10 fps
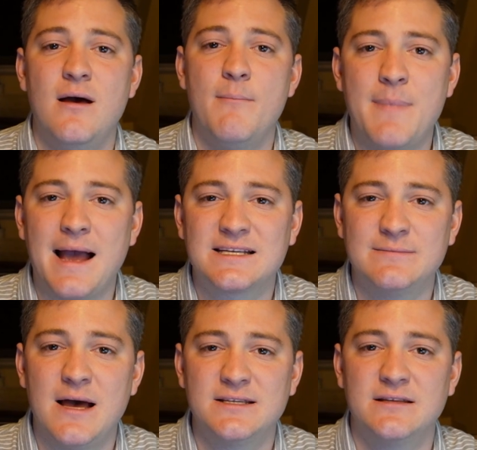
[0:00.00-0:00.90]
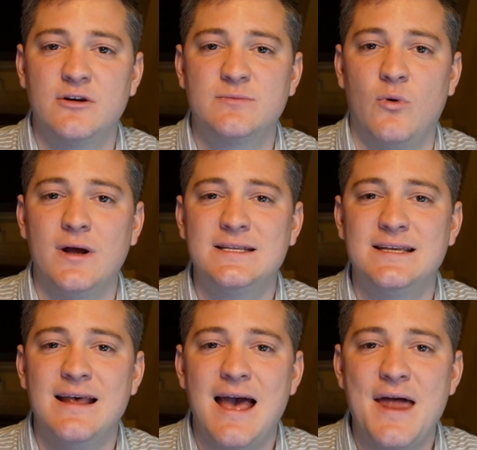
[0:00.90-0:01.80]
maximizing those
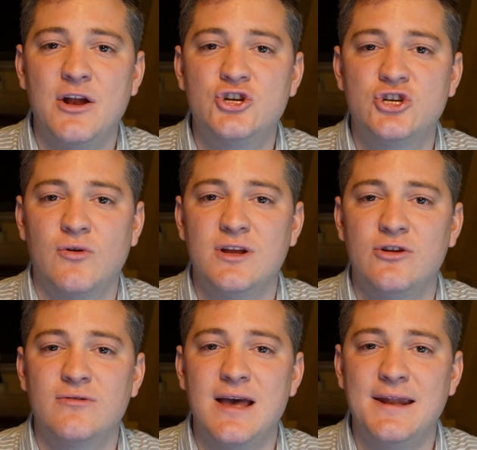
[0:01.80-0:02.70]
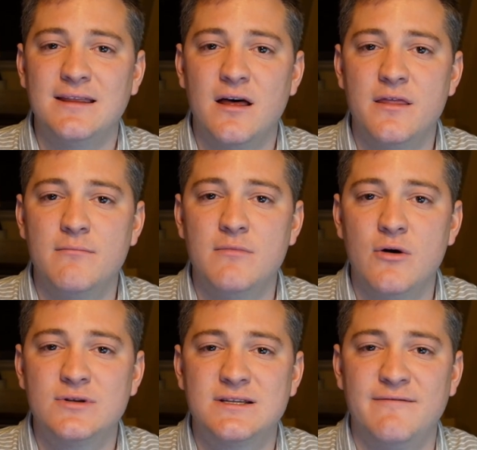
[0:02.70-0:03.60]
points and ensuring you're getting the
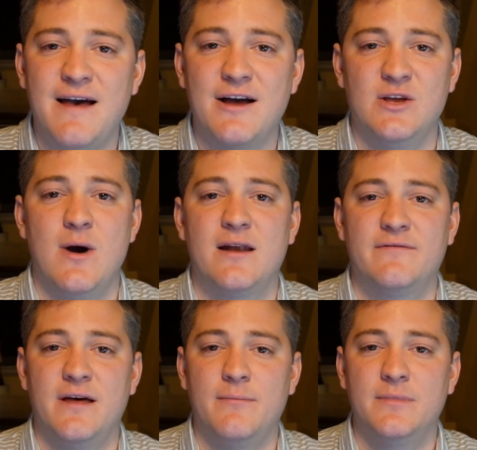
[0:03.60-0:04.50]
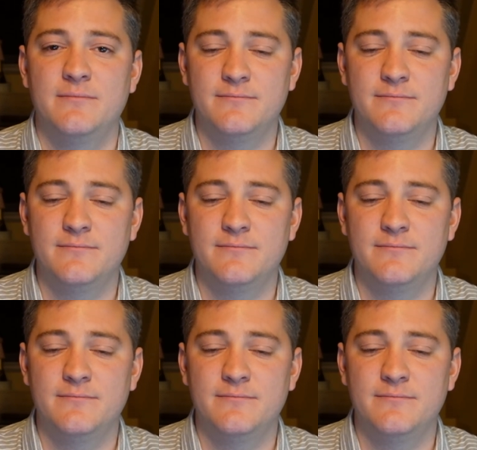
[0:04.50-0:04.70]
most value out of them.